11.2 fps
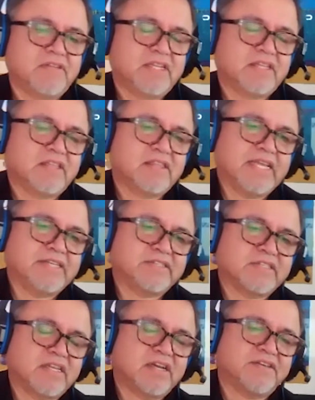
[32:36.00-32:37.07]
and the things
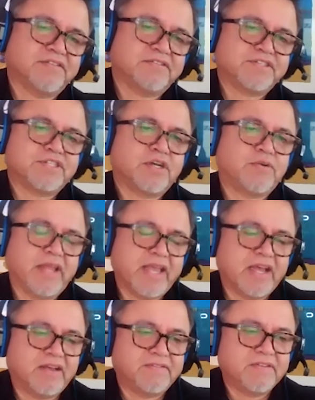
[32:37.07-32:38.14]
that others don't
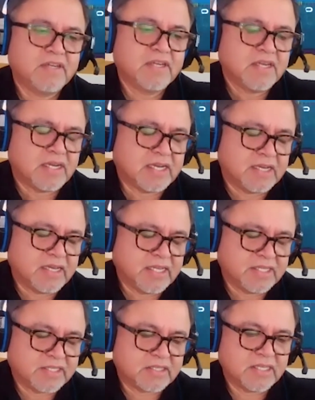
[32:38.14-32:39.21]
have,
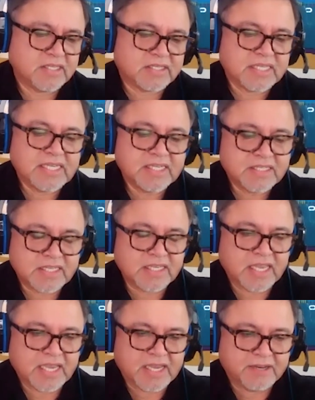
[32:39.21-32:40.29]
it's easy
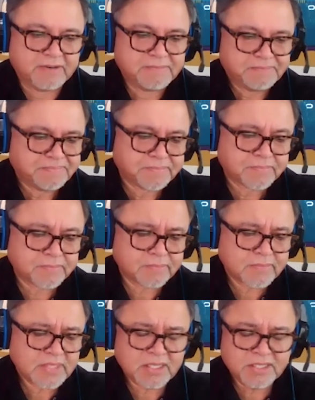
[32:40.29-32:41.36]
again
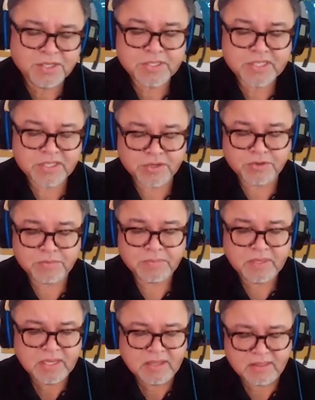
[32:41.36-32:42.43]
to
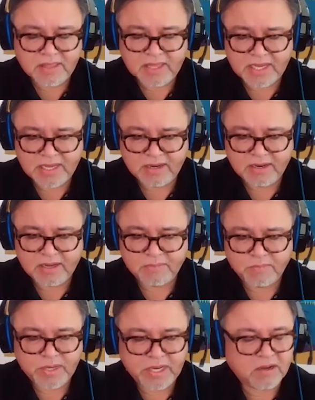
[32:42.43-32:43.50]
assume
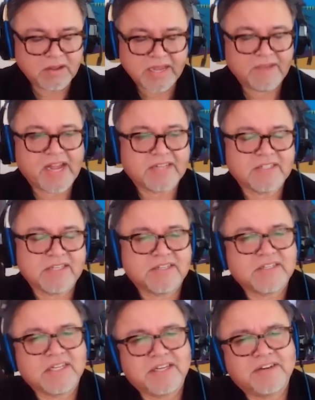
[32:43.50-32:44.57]
that we all have access
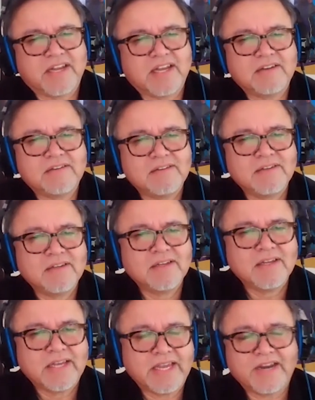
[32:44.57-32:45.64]
to internet.
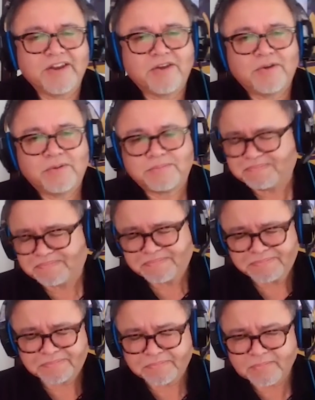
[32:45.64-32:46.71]
And I know
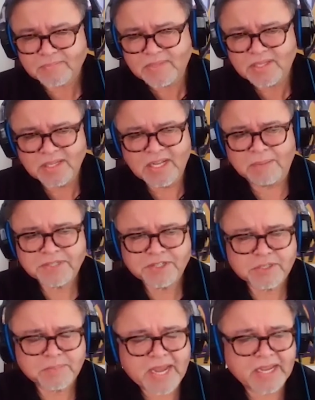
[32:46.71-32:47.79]
a couple of
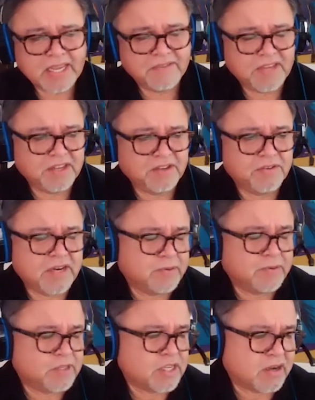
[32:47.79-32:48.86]
years back, AV, you and I
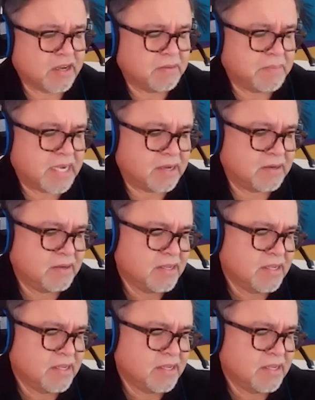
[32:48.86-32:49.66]
were talking about,